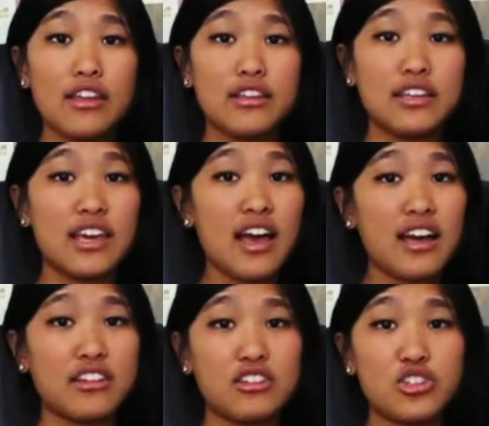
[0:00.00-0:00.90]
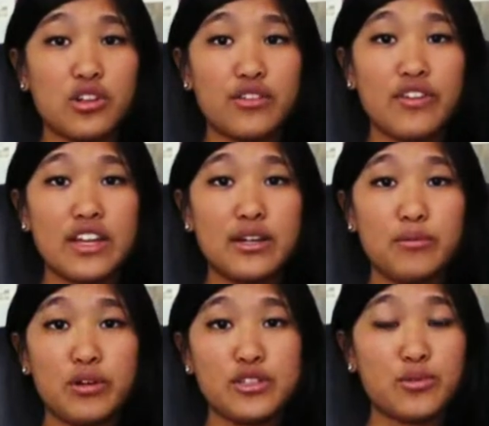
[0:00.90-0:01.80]
yeah, the Sherlock
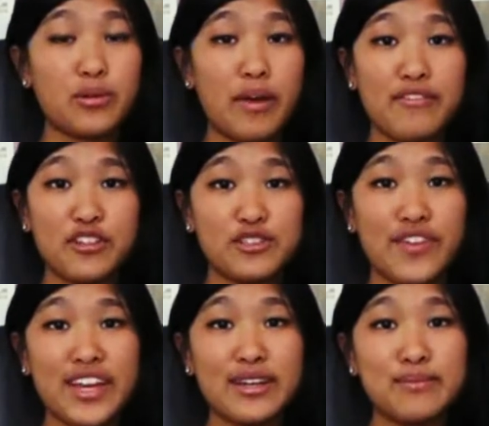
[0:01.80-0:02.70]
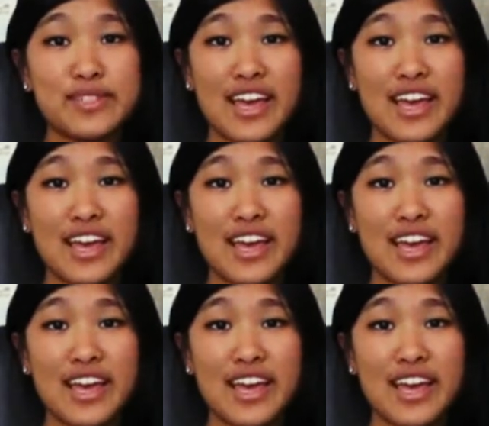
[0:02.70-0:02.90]
fandom was one of my first fandoms,